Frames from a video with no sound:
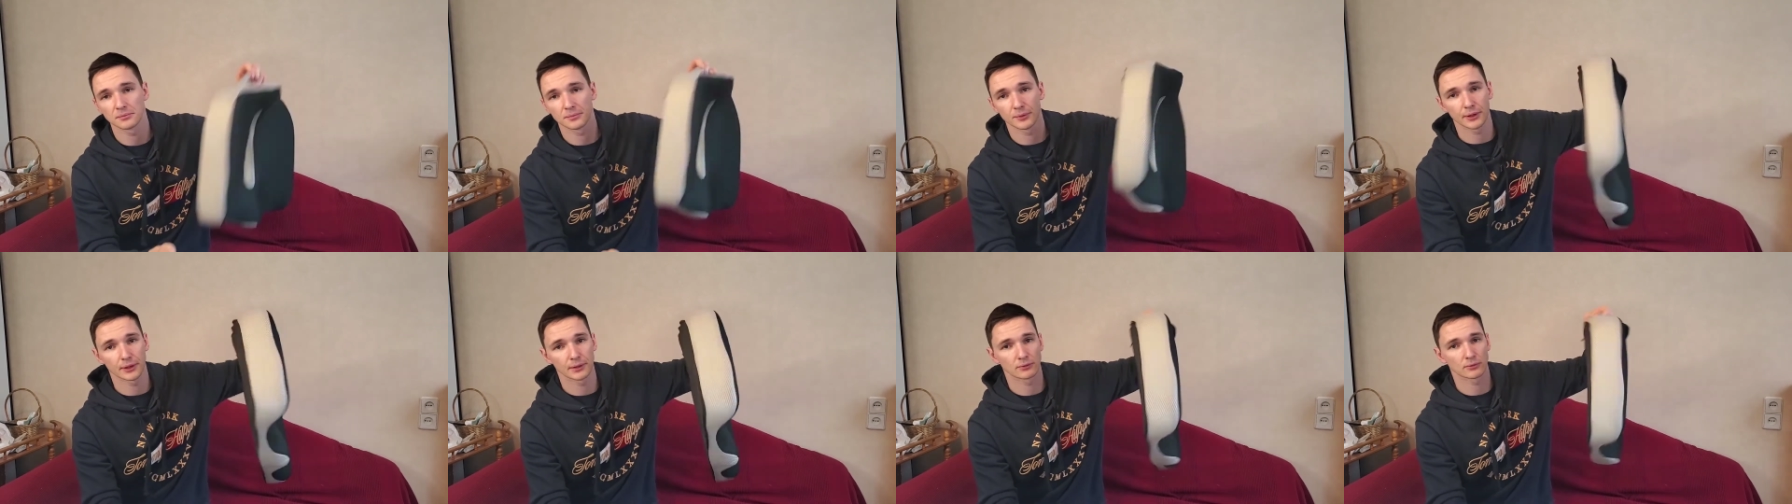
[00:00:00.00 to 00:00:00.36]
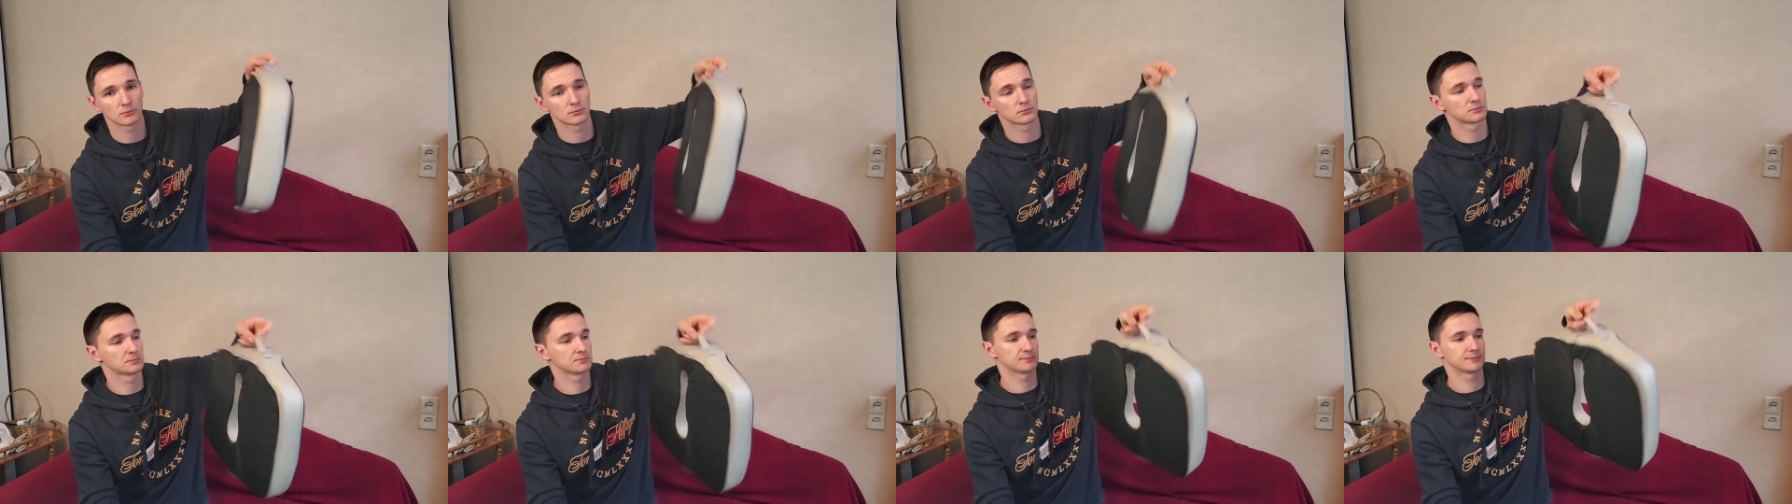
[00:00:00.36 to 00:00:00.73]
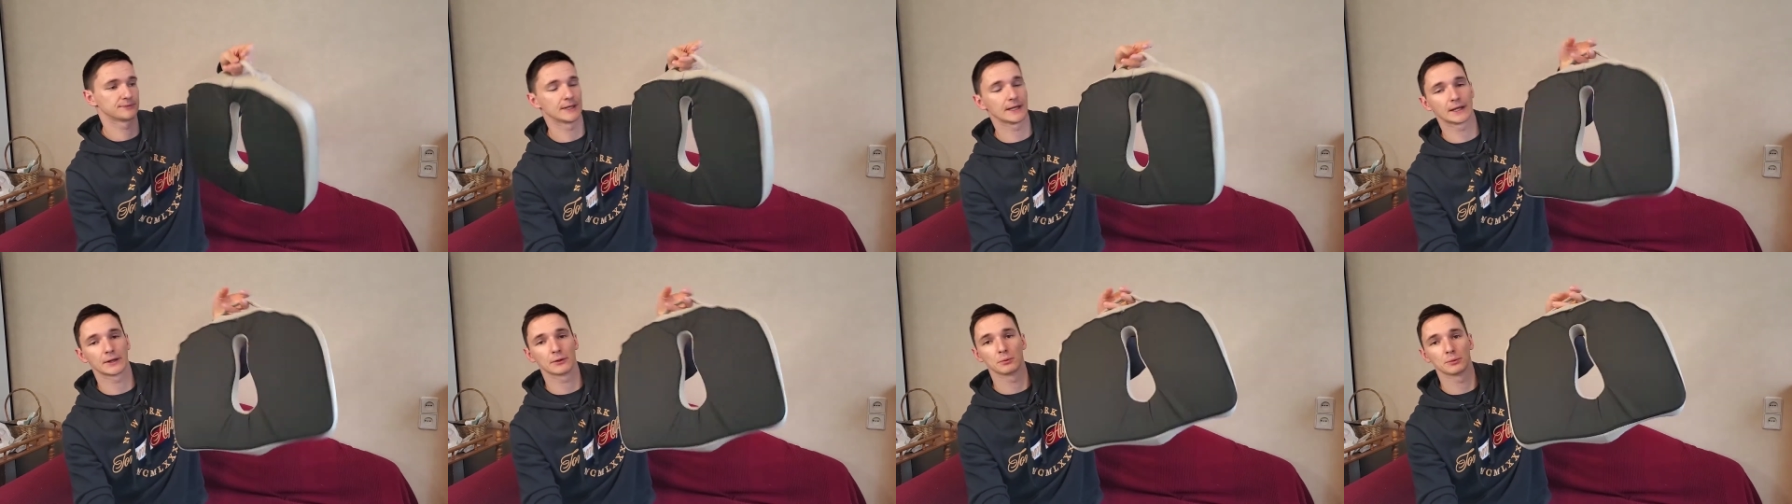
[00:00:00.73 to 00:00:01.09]
You can
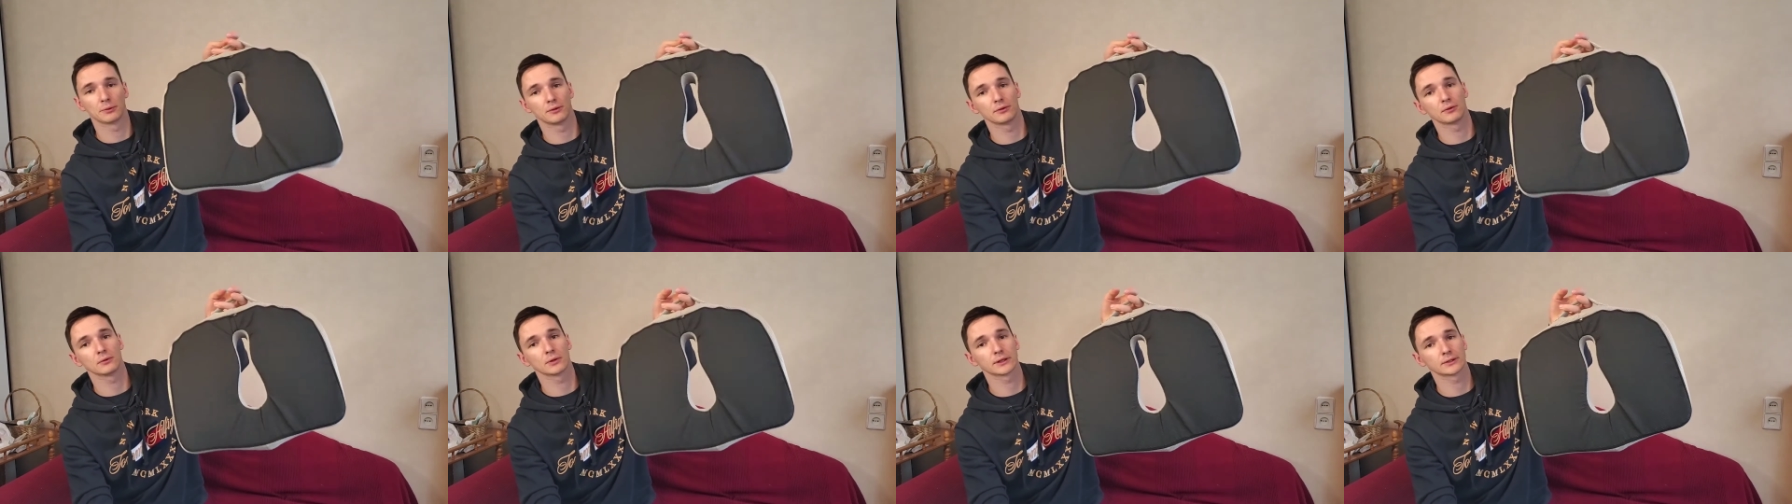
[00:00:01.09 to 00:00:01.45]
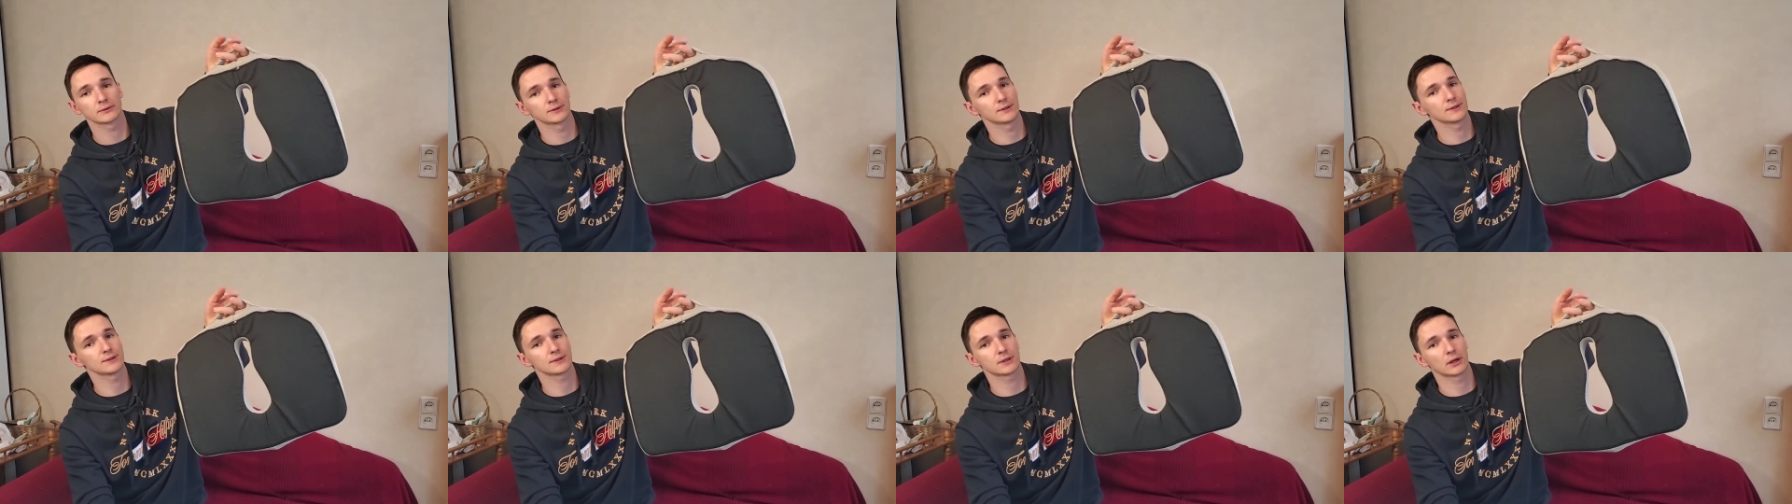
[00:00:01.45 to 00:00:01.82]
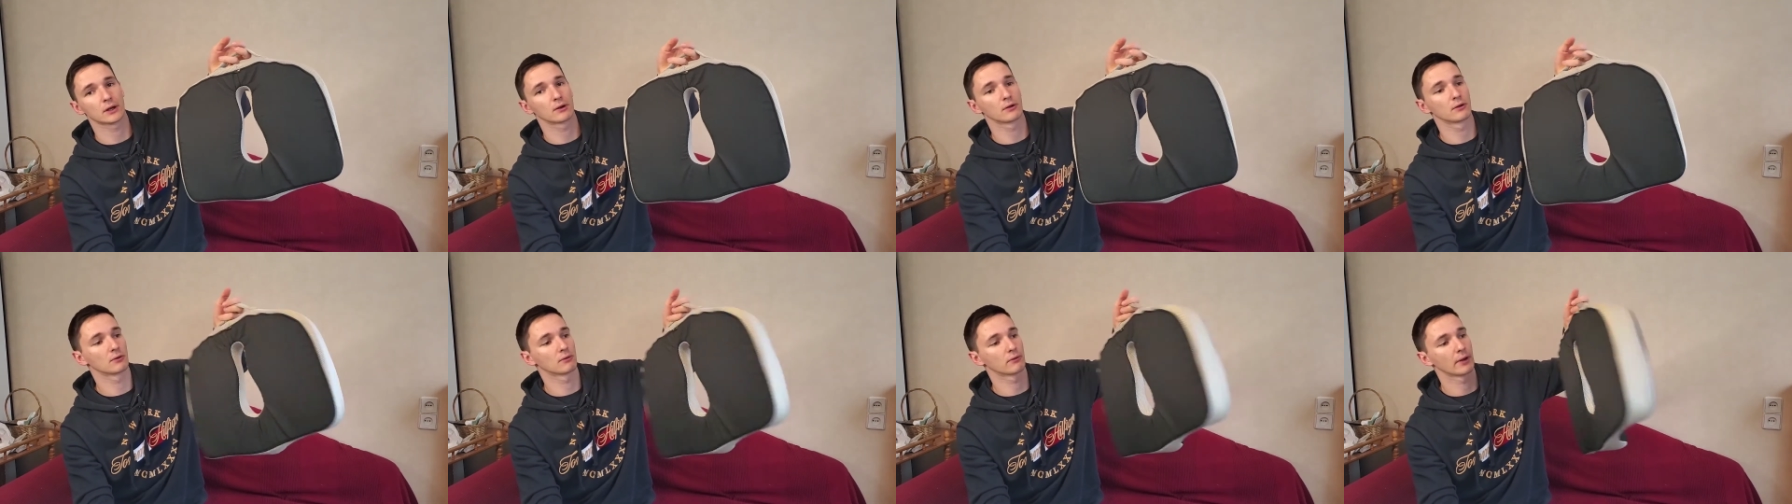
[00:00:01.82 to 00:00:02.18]
take it with you like this,
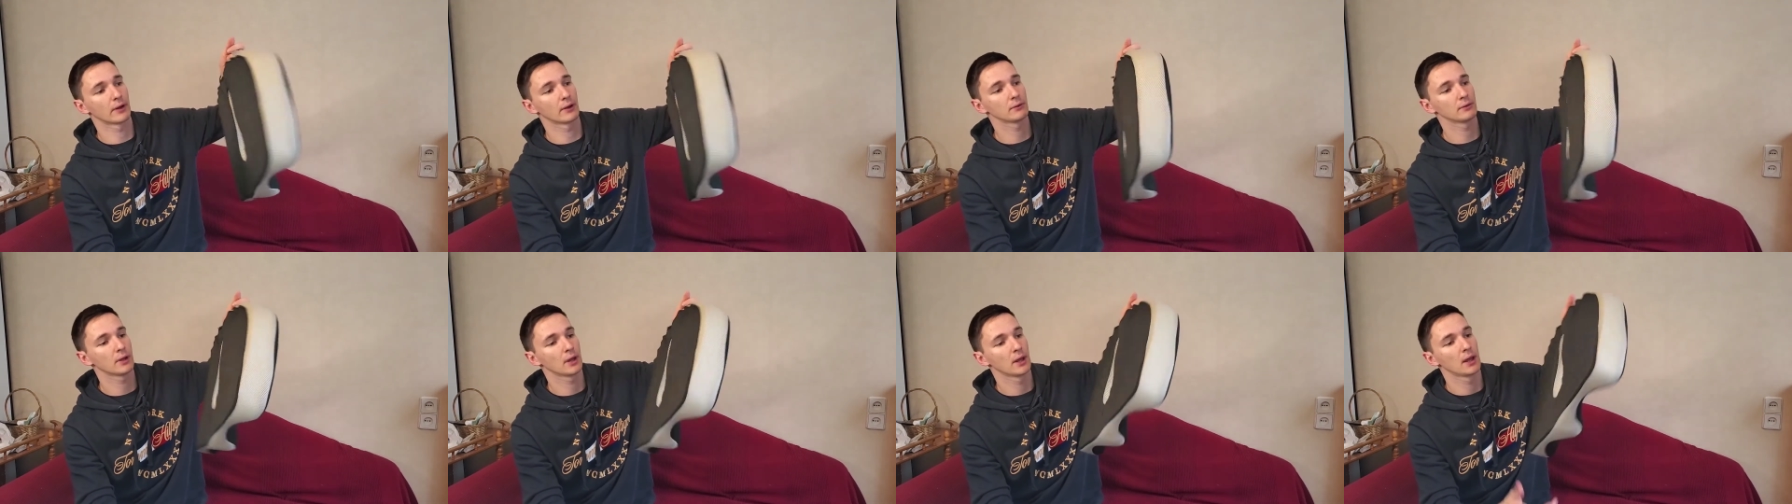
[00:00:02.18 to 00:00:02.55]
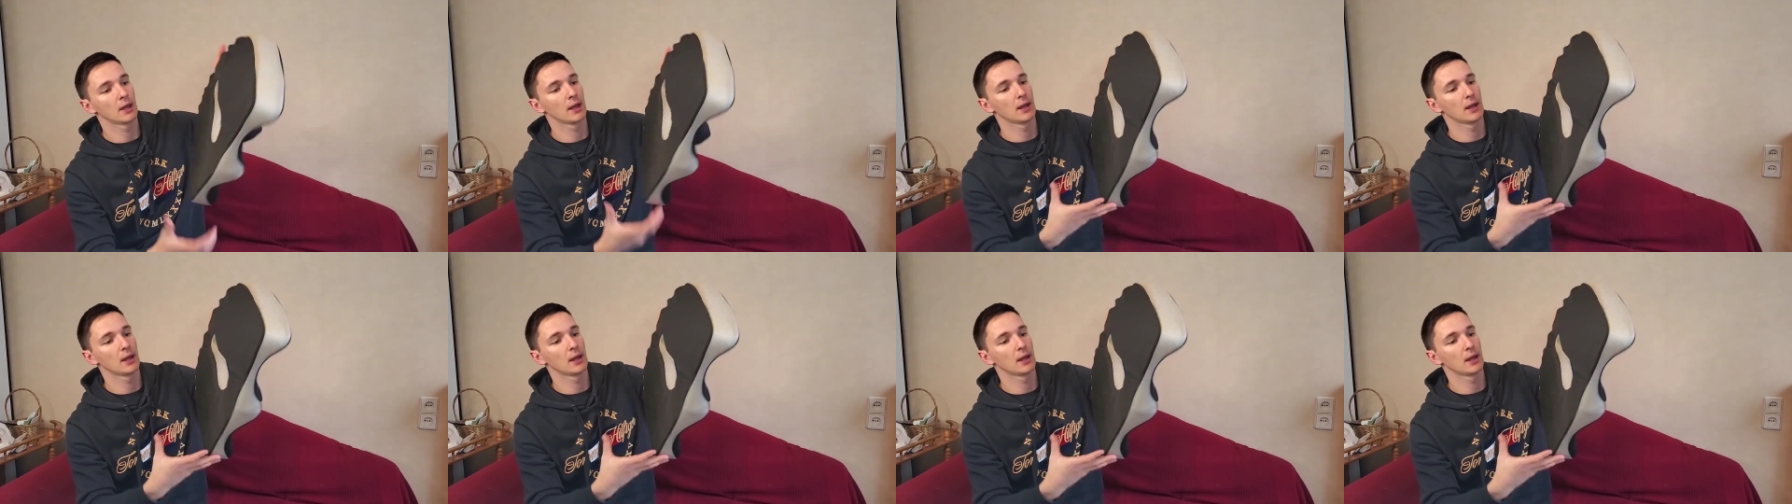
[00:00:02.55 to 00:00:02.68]
carry around.